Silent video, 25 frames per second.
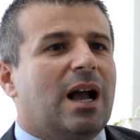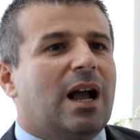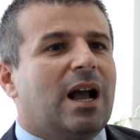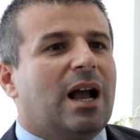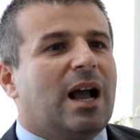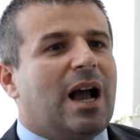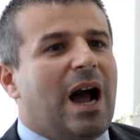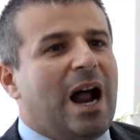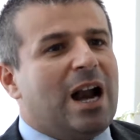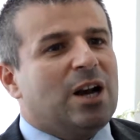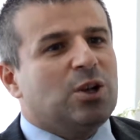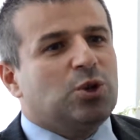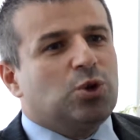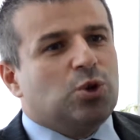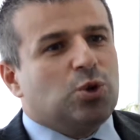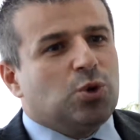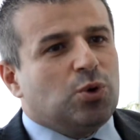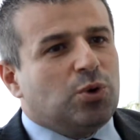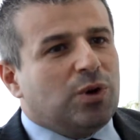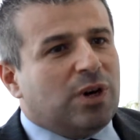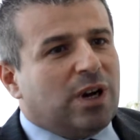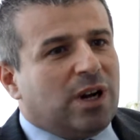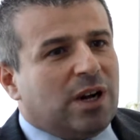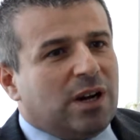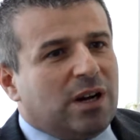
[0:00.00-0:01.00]

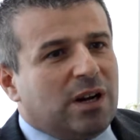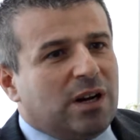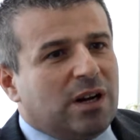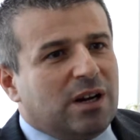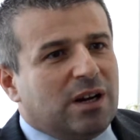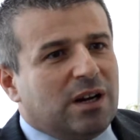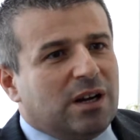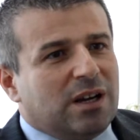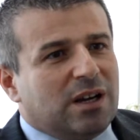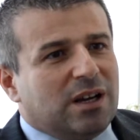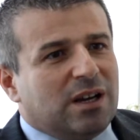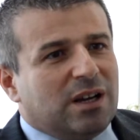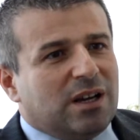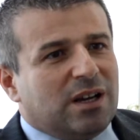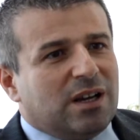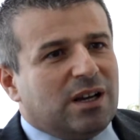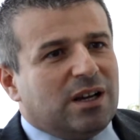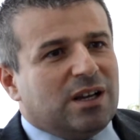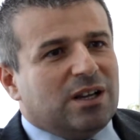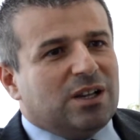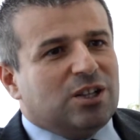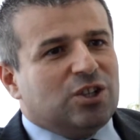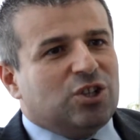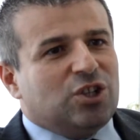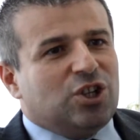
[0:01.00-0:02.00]
cultural
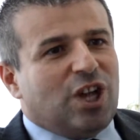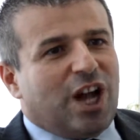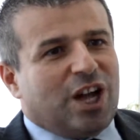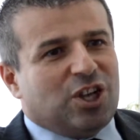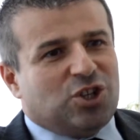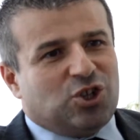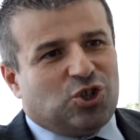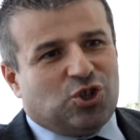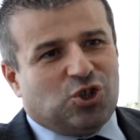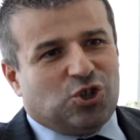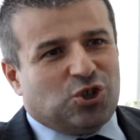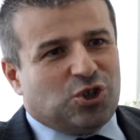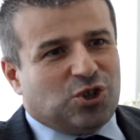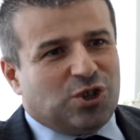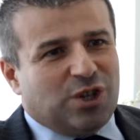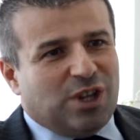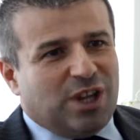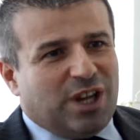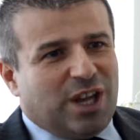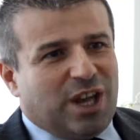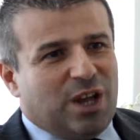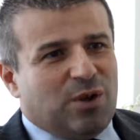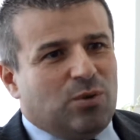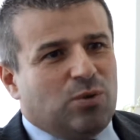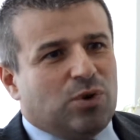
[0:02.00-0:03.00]
touch
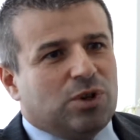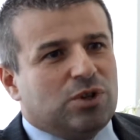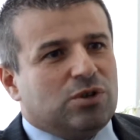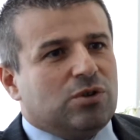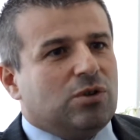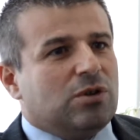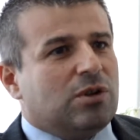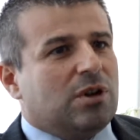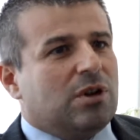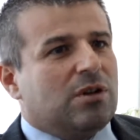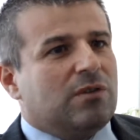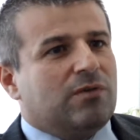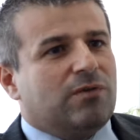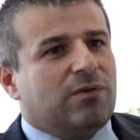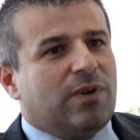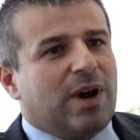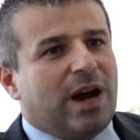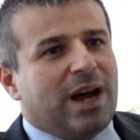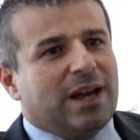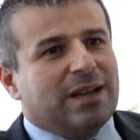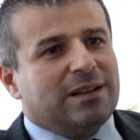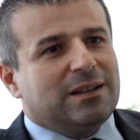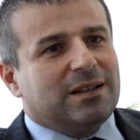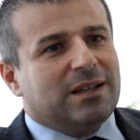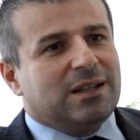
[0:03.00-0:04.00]
in which you can
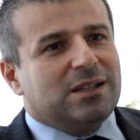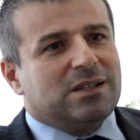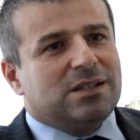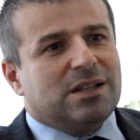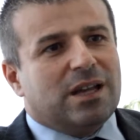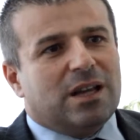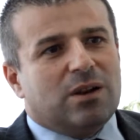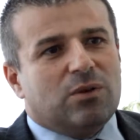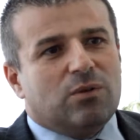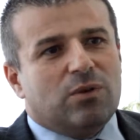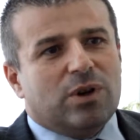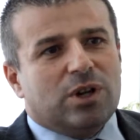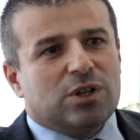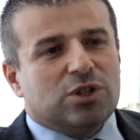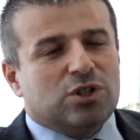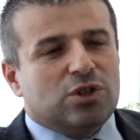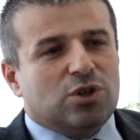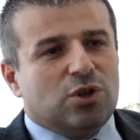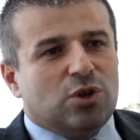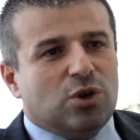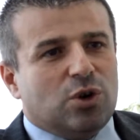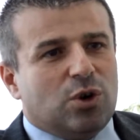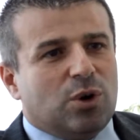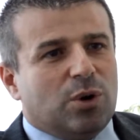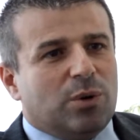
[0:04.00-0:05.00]
find, let's say, in West
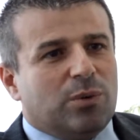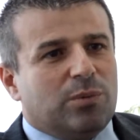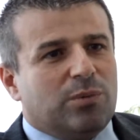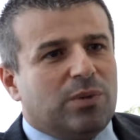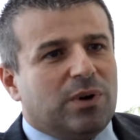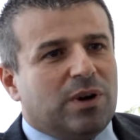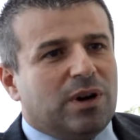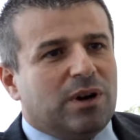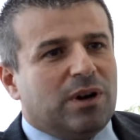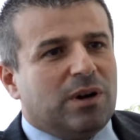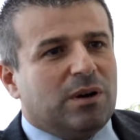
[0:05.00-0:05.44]
Europe,